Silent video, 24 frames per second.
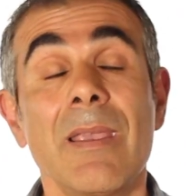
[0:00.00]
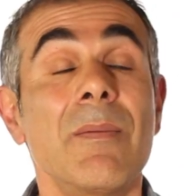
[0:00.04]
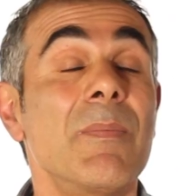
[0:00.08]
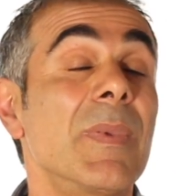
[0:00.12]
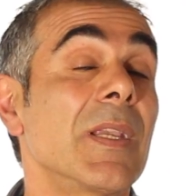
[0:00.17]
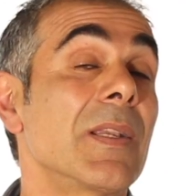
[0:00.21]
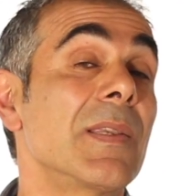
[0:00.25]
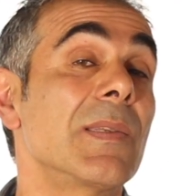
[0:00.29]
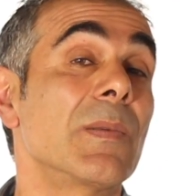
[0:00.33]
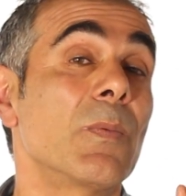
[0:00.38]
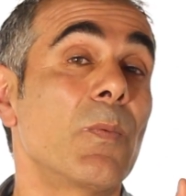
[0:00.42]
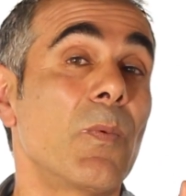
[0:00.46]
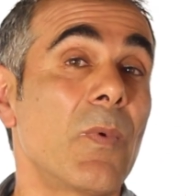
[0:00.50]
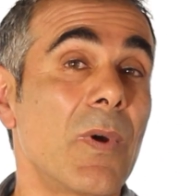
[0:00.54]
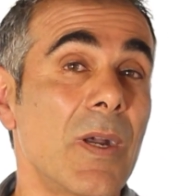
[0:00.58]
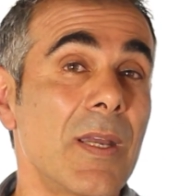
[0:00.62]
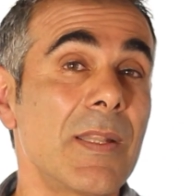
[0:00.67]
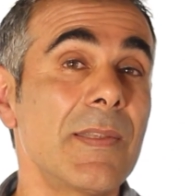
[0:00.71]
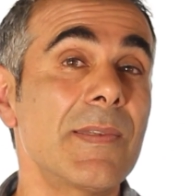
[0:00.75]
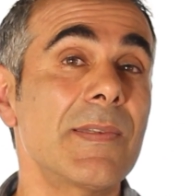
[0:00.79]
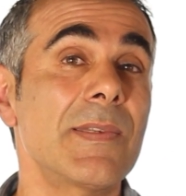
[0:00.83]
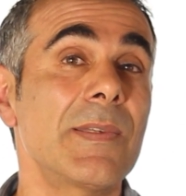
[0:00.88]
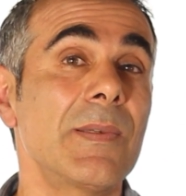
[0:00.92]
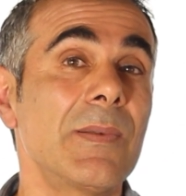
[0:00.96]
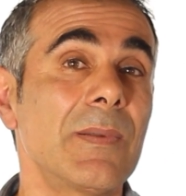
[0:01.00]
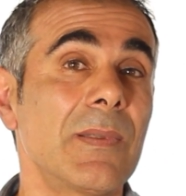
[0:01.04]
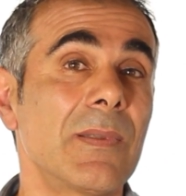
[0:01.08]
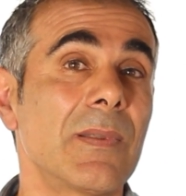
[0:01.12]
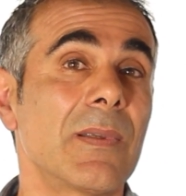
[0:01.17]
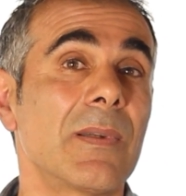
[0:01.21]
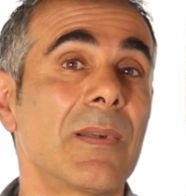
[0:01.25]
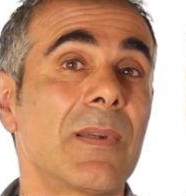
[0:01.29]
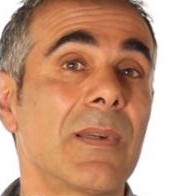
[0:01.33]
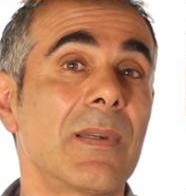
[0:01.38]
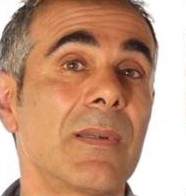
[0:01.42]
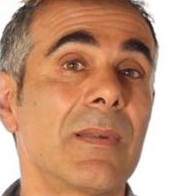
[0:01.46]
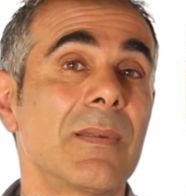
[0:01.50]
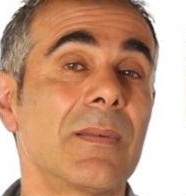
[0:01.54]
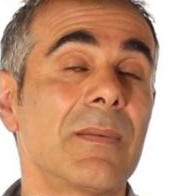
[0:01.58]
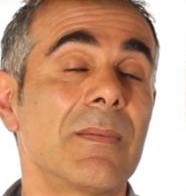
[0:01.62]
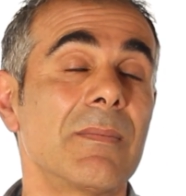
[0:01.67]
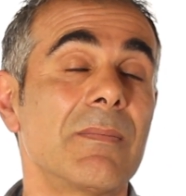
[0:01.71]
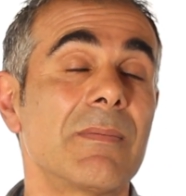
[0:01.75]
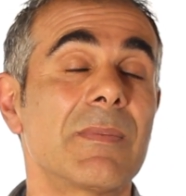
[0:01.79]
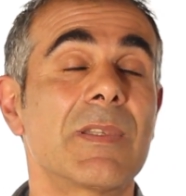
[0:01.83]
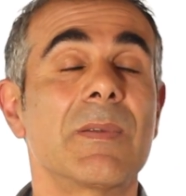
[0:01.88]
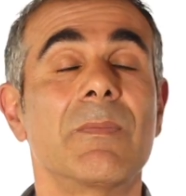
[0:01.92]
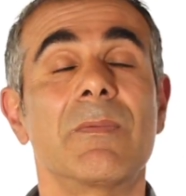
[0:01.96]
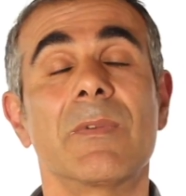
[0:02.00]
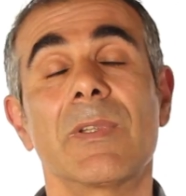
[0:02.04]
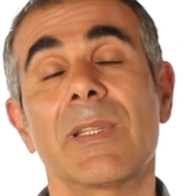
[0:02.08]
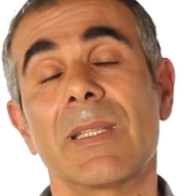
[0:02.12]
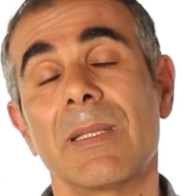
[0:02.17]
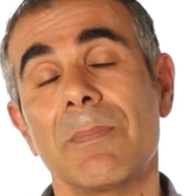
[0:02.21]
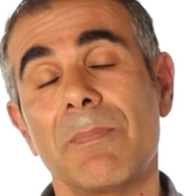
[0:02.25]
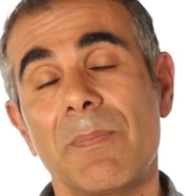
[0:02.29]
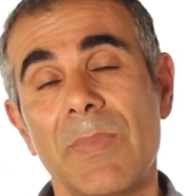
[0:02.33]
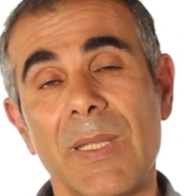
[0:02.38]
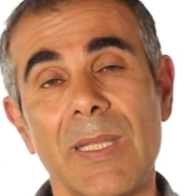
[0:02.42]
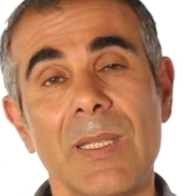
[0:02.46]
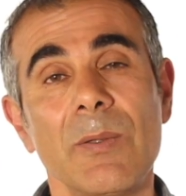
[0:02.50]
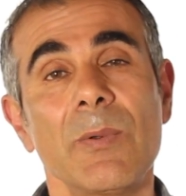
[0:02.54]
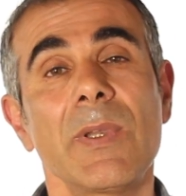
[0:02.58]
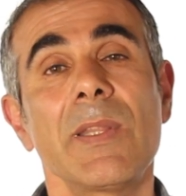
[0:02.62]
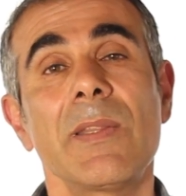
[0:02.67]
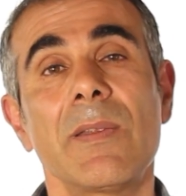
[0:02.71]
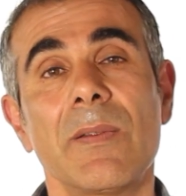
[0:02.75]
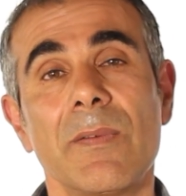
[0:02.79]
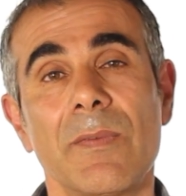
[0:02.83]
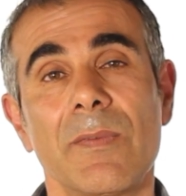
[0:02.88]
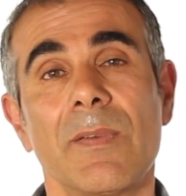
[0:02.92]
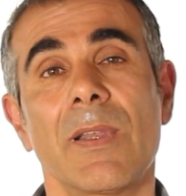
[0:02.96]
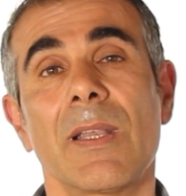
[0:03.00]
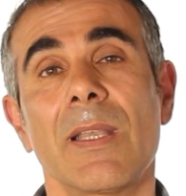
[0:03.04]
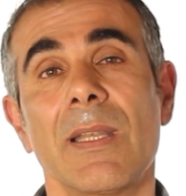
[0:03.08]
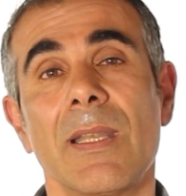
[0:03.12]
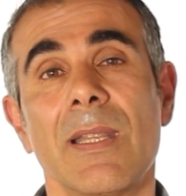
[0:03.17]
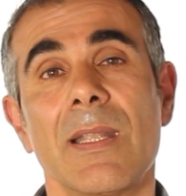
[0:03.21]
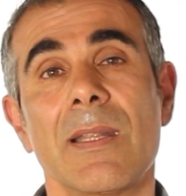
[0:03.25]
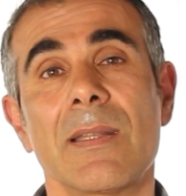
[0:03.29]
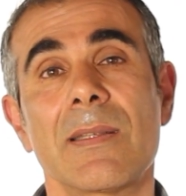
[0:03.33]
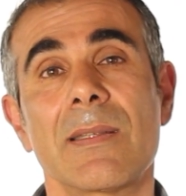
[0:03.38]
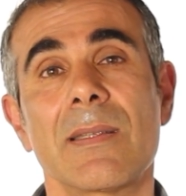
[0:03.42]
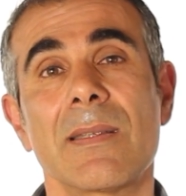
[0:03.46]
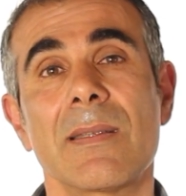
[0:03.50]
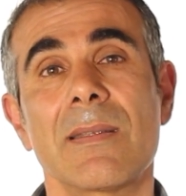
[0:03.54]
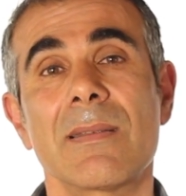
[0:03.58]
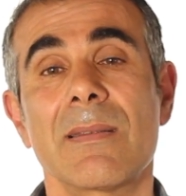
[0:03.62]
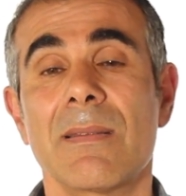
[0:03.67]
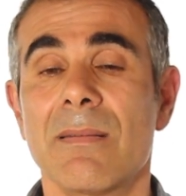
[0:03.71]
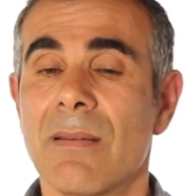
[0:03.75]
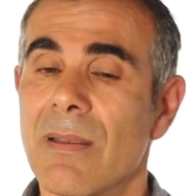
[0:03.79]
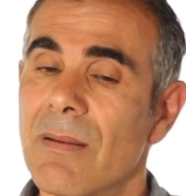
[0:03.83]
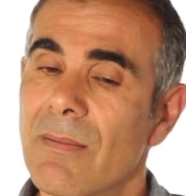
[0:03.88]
Because once you learn to really be with your finances,